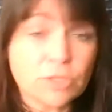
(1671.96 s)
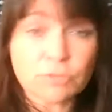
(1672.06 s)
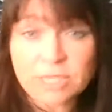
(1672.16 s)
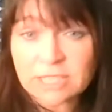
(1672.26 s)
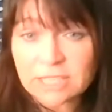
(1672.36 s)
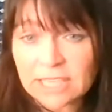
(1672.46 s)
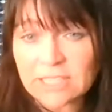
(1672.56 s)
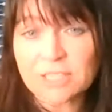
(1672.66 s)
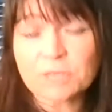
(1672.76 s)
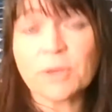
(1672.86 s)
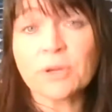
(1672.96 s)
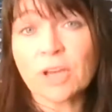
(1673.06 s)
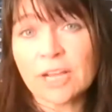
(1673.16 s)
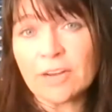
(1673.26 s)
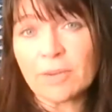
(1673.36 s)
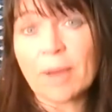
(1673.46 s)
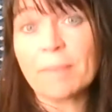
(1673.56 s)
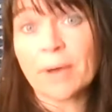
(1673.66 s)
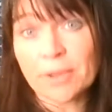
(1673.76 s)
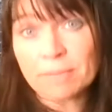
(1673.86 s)
recently, as I spoke earlier, about
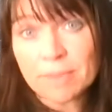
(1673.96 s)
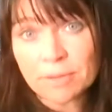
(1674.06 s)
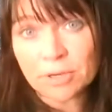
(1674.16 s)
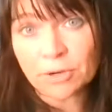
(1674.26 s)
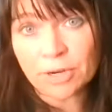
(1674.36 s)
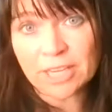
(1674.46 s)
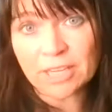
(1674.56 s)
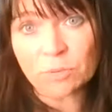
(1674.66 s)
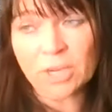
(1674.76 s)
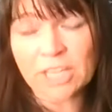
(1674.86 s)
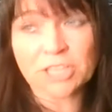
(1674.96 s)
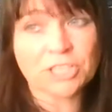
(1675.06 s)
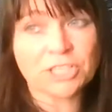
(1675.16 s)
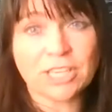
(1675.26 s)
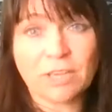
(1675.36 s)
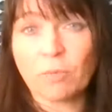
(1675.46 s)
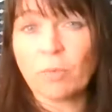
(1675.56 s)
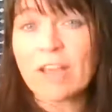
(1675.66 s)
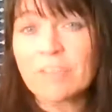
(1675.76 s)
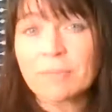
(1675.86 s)
biomimicry, which,
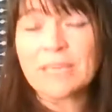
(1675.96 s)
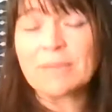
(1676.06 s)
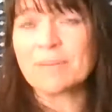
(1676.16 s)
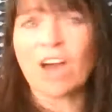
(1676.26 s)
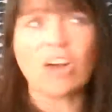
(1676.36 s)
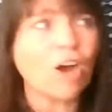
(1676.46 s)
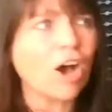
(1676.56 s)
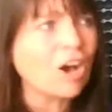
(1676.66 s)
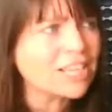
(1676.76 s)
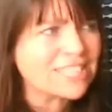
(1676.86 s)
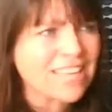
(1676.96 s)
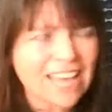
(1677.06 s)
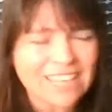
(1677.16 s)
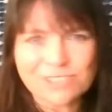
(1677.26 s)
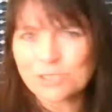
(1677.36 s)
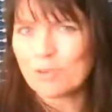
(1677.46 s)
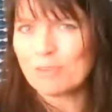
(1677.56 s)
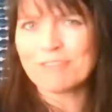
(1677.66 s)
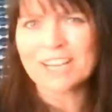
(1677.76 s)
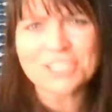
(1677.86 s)
whether people are architects or
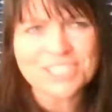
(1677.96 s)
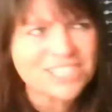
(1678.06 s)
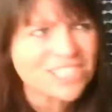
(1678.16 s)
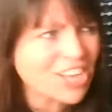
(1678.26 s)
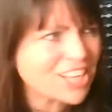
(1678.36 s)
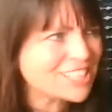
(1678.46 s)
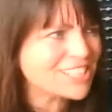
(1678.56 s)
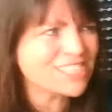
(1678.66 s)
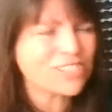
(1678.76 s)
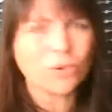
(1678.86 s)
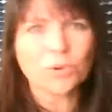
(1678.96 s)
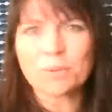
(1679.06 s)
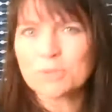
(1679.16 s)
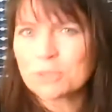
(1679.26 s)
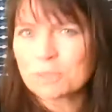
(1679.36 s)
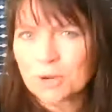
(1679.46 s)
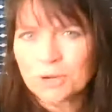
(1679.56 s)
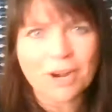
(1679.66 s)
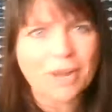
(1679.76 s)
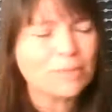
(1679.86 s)
fashion designers or computer
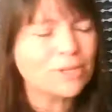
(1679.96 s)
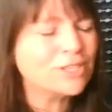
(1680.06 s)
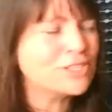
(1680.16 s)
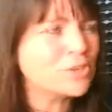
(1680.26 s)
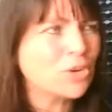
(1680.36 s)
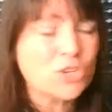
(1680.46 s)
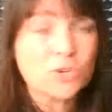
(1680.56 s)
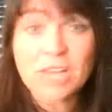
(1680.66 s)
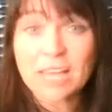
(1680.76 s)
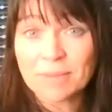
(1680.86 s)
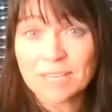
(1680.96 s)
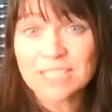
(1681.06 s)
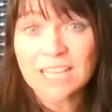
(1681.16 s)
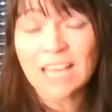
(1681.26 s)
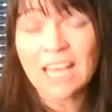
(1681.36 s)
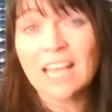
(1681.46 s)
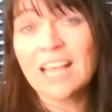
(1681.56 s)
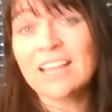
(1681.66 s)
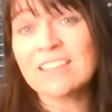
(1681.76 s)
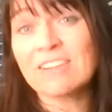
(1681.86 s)
programmers or you name it,
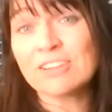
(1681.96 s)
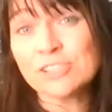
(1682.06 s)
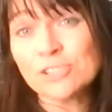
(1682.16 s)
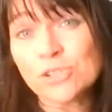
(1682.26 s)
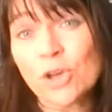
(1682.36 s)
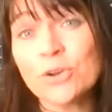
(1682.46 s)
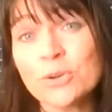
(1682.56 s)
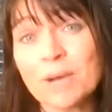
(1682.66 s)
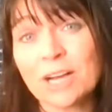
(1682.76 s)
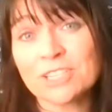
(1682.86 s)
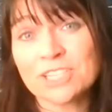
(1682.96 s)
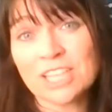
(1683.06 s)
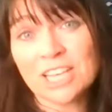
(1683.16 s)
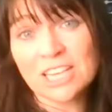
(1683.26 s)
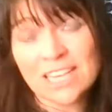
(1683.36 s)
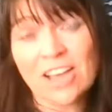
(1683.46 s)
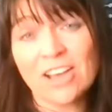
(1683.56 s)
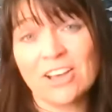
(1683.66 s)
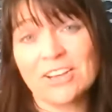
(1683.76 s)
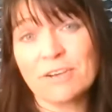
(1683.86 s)
there is so much to learn